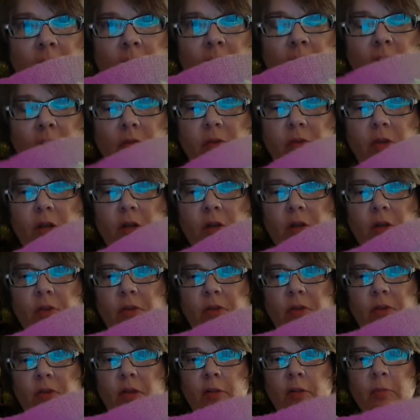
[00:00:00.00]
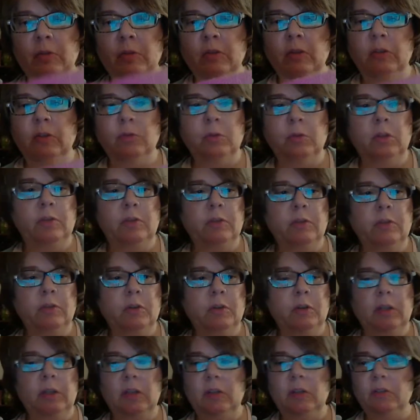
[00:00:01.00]
the solid segments, and it's really
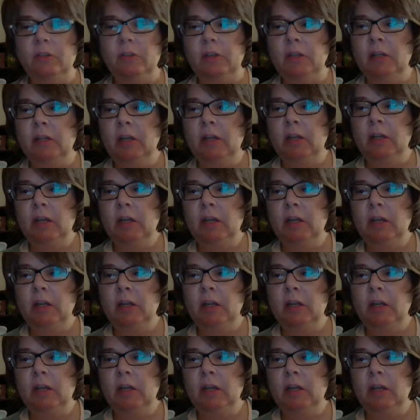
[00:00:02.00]
very easy.